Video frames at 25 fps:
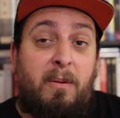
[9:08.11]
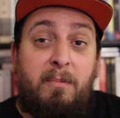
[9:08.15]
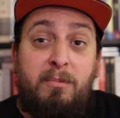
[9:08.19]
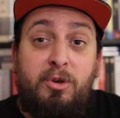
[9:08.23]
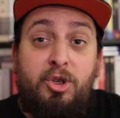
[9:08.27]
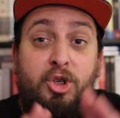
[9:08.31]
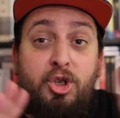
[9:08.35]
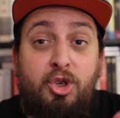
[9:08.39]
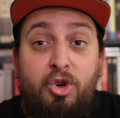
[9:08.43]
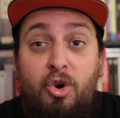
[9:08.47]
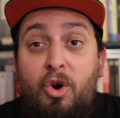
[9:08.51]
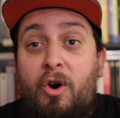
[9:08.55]
I'm
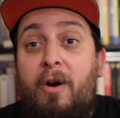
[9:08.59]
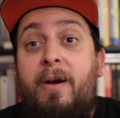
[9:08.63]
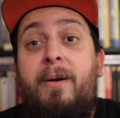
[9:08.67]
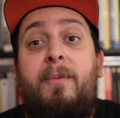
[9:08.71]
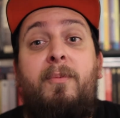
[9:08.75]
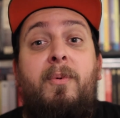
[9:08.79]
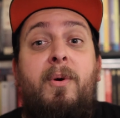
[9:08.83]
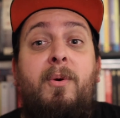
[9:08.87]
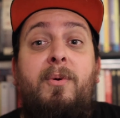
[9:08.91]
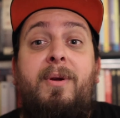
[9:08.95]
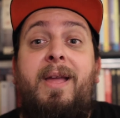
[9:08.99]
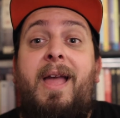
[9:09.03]
sure
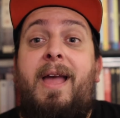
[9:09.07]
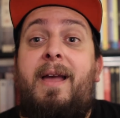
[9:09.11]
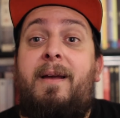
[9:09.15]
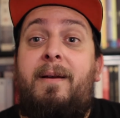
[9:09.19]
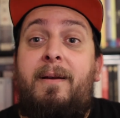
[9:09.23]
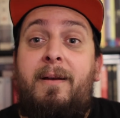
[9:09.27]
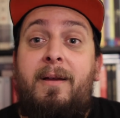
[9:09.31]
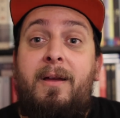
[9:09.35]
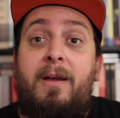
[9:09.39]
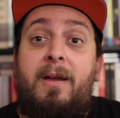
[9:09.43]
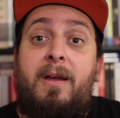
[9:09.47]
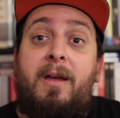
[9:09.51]
it will
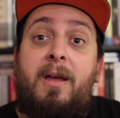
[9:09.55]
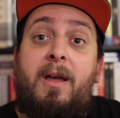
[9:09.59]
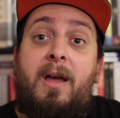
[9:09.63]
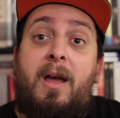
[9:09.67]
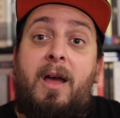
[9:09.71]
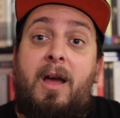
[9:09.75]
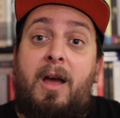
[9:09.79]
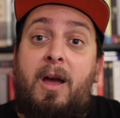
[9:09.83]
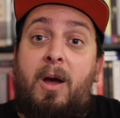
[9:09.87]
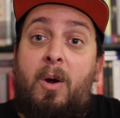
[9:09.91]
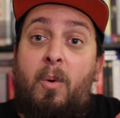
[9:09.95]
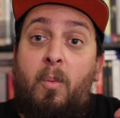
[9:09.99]
get
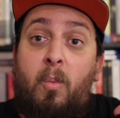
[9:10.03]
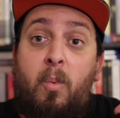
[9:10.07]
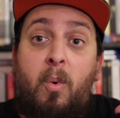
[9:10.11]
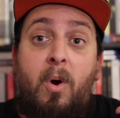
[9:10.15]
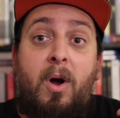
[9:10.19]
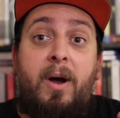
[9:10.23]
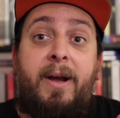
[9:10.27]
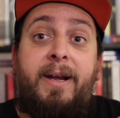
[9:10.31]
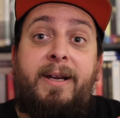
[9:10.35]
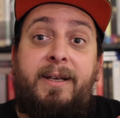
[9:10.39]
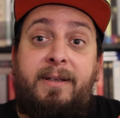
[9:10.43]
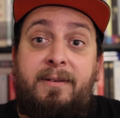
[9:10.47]
a
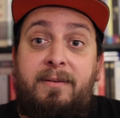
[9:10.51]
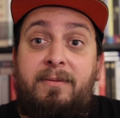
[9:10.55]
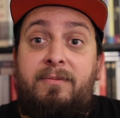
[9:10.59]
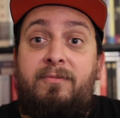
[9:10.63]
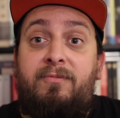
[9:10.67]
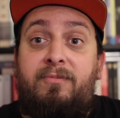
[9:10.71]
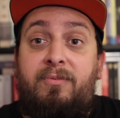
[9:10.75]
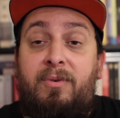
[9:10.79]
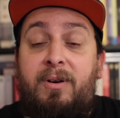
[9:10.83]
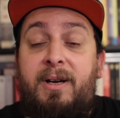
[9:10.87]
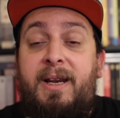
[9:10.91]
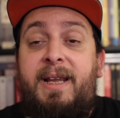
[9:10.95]
wide
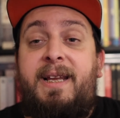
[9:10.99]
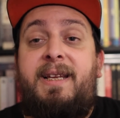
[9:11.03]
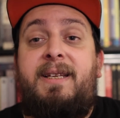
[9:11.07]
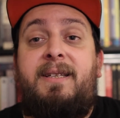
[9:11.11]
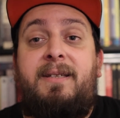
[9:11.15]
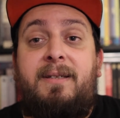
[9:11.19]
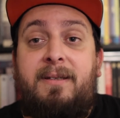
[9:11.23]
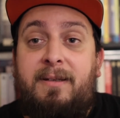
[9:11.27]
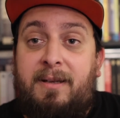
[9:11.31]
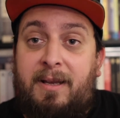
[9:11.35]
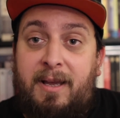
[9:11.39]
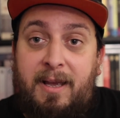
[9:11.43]

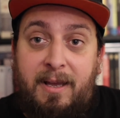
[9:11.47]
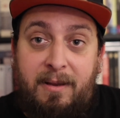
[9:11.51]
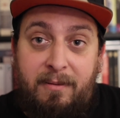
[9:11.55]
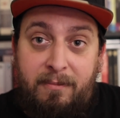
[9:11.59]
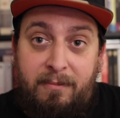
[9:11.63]
release